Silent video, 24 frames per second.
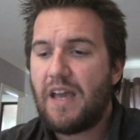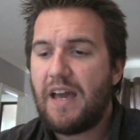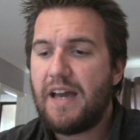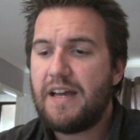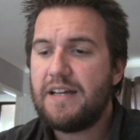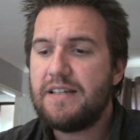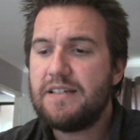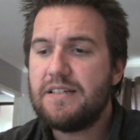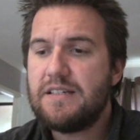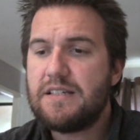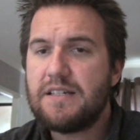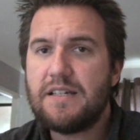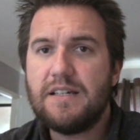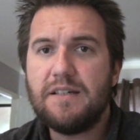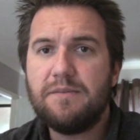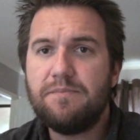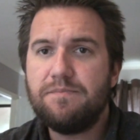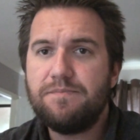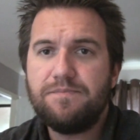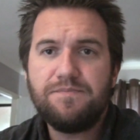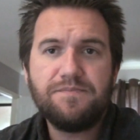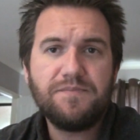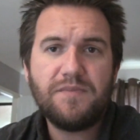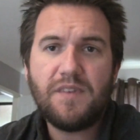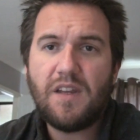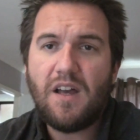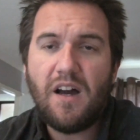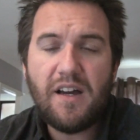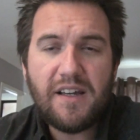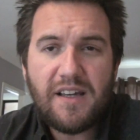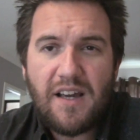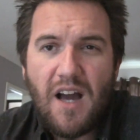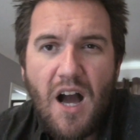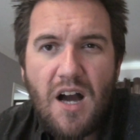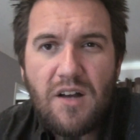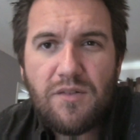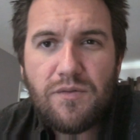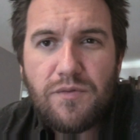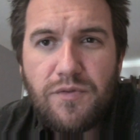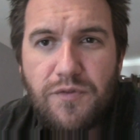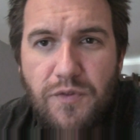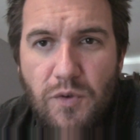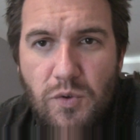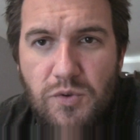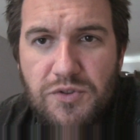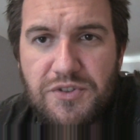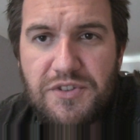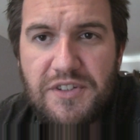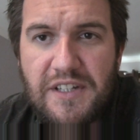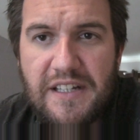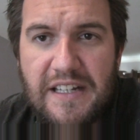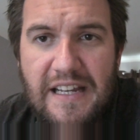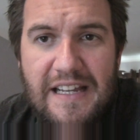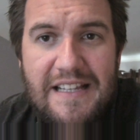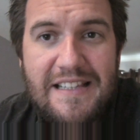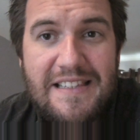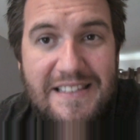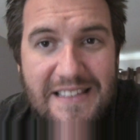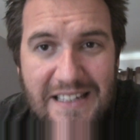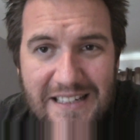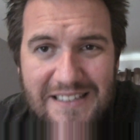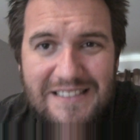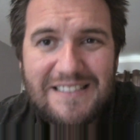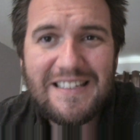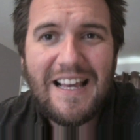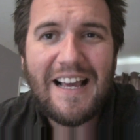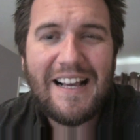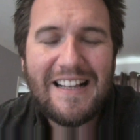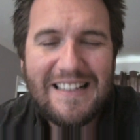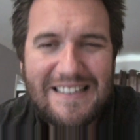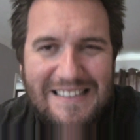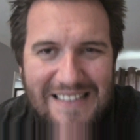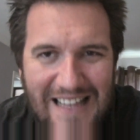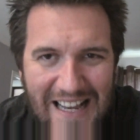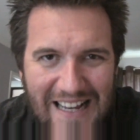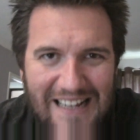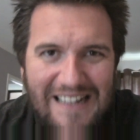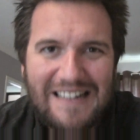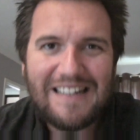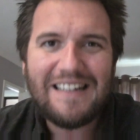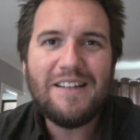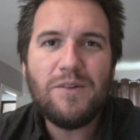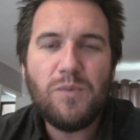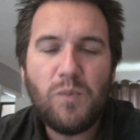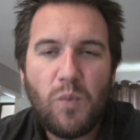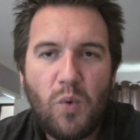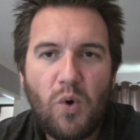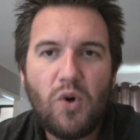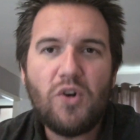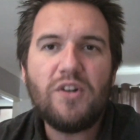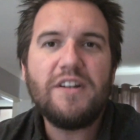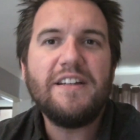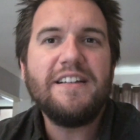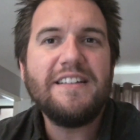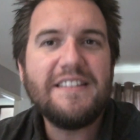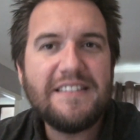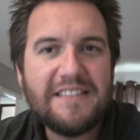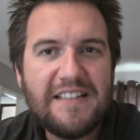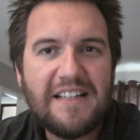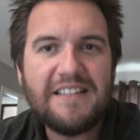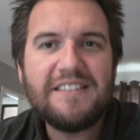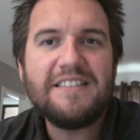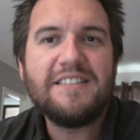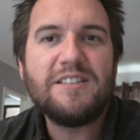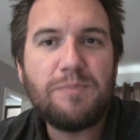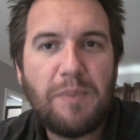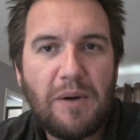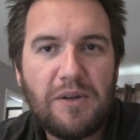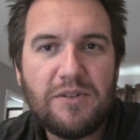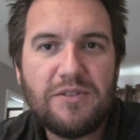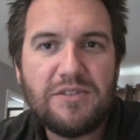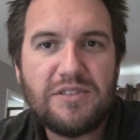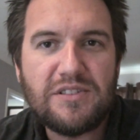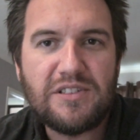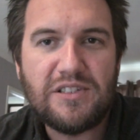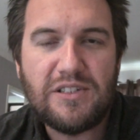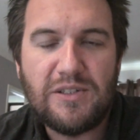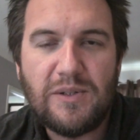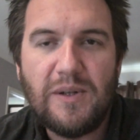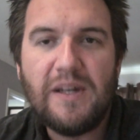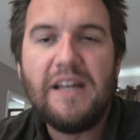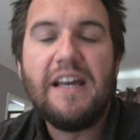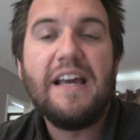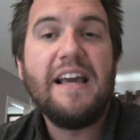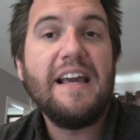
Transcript: and I can't fault it. It does exactly what it says it's supposed to.